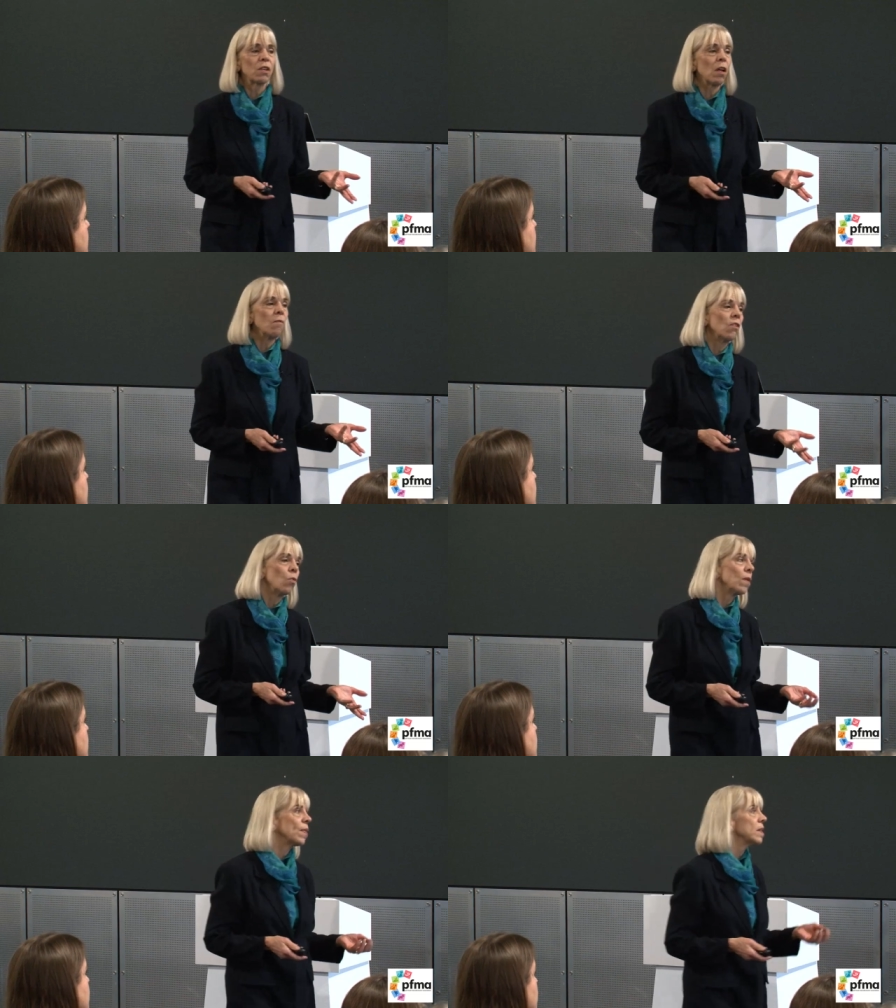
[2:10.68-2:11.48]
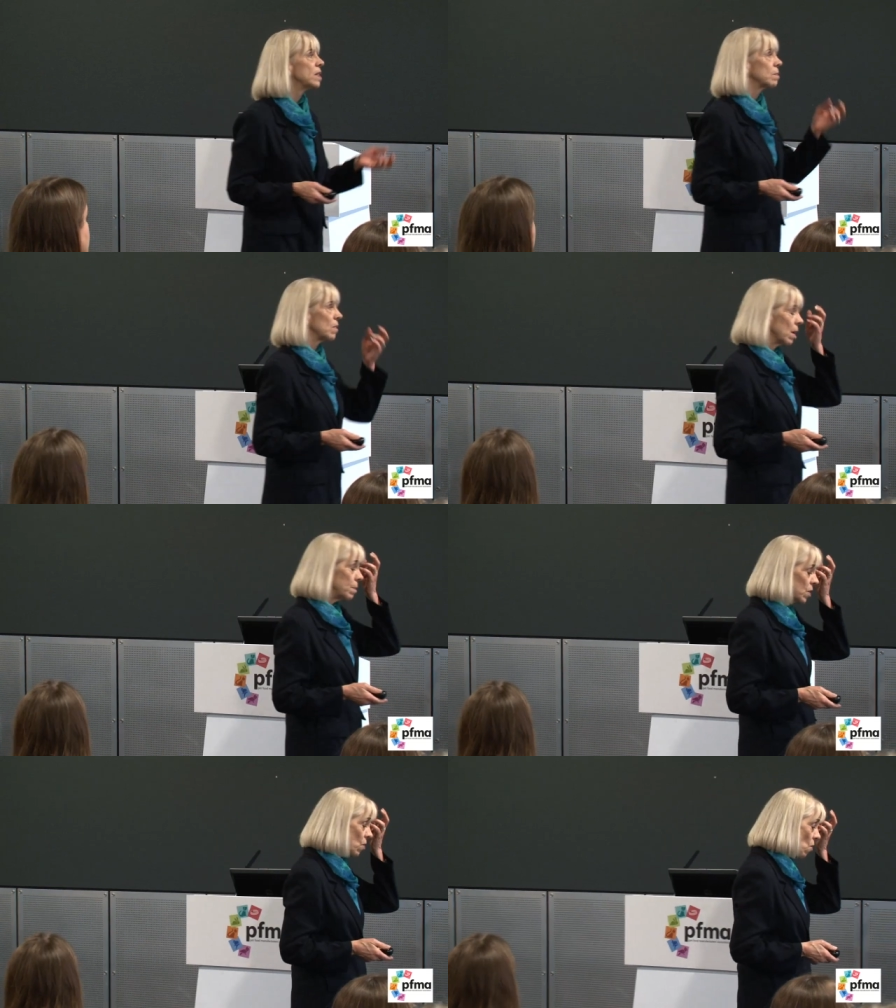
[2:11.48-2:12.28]
are helpful with this,
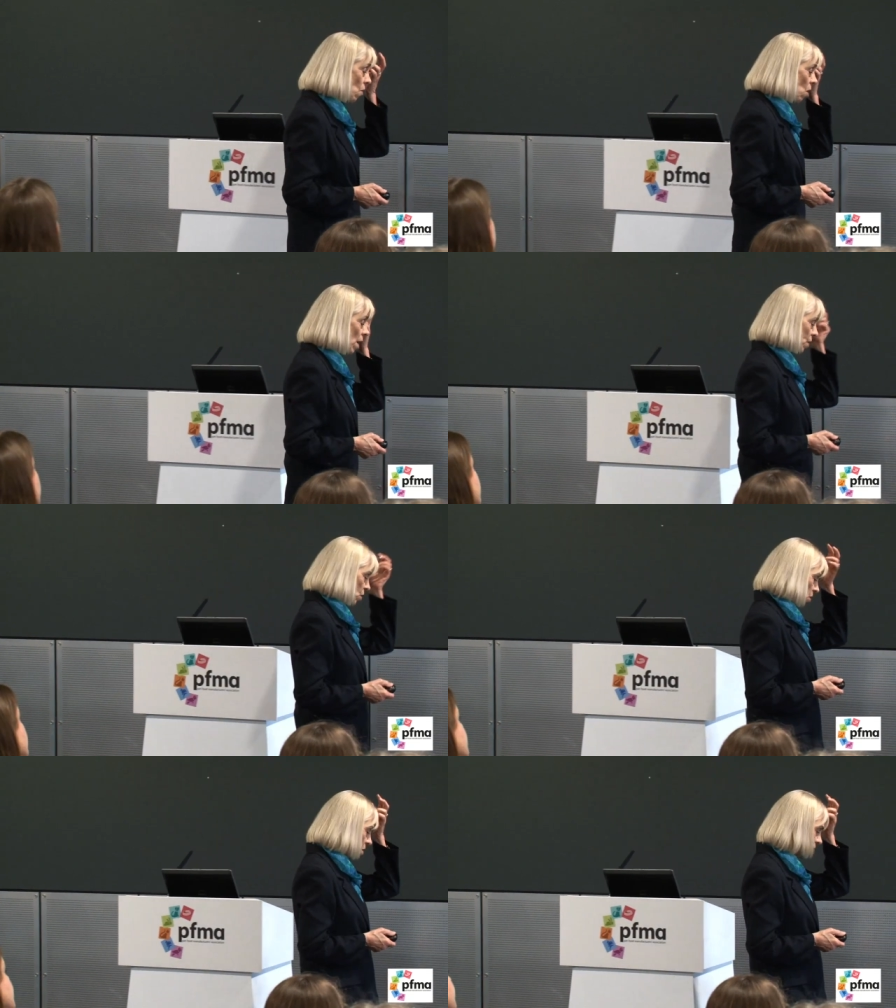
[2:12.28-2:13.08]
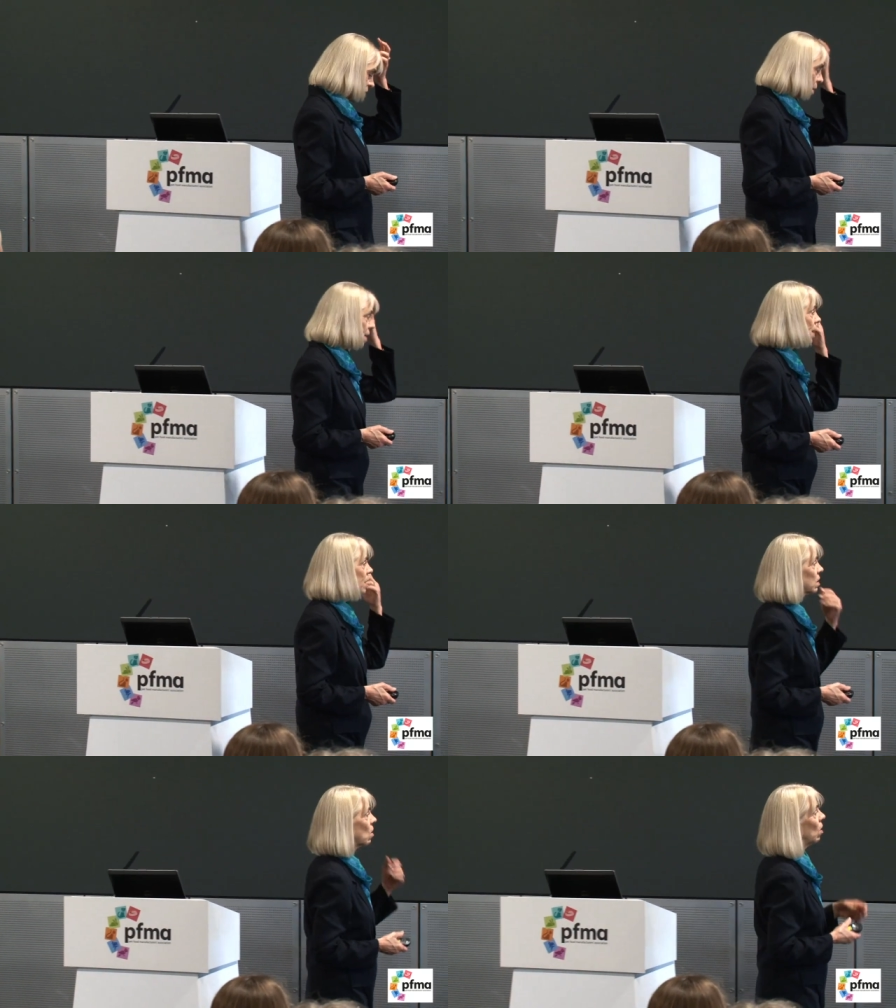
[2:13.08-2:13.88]
sometimes they're not. There's also a
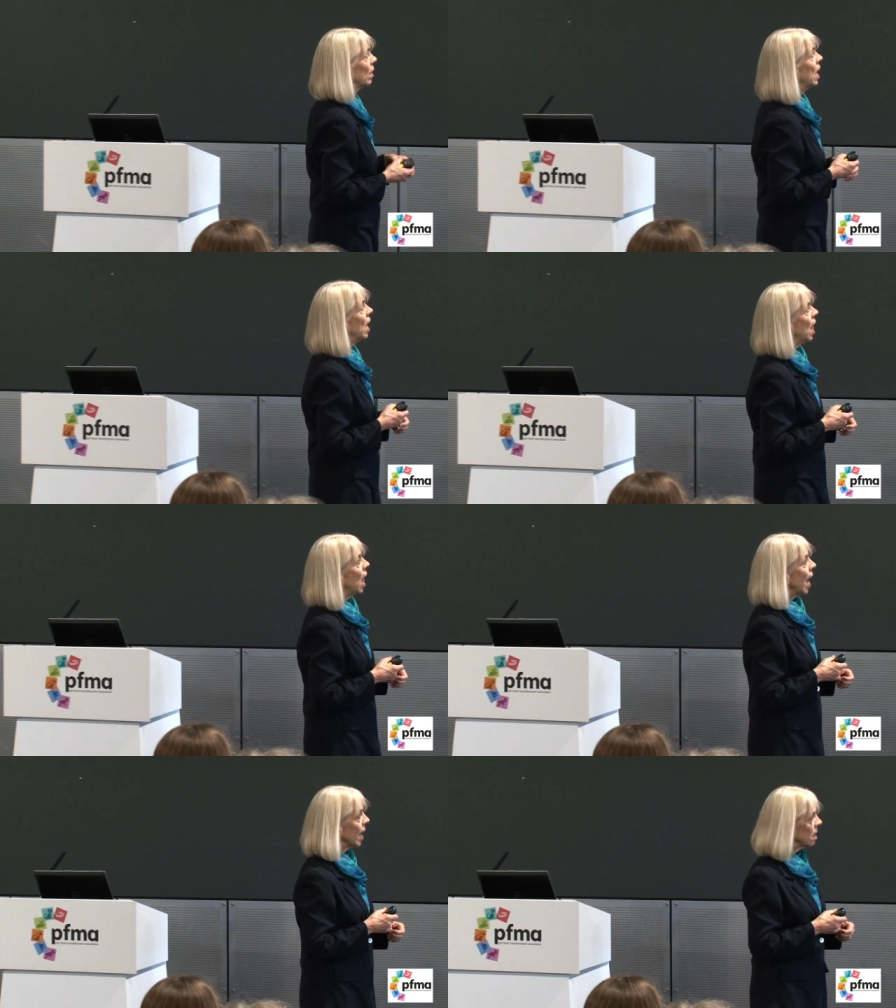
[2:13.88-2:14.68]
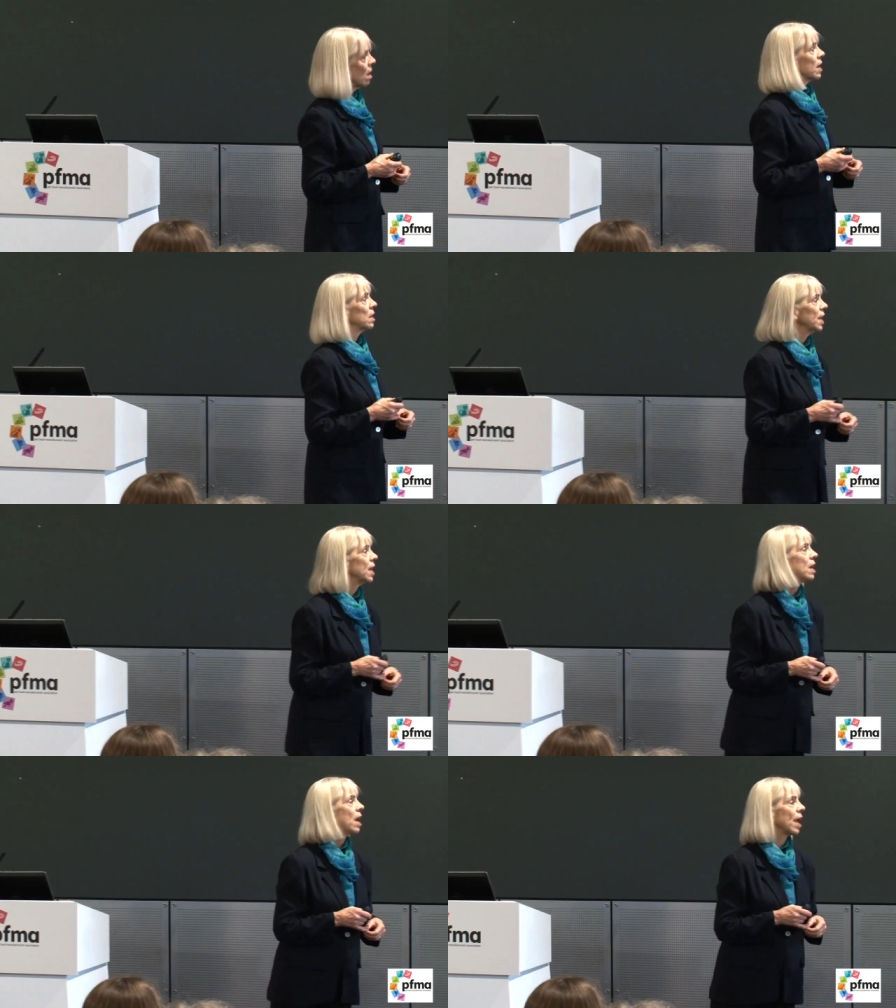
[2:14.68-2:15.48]
test called anti-gliadin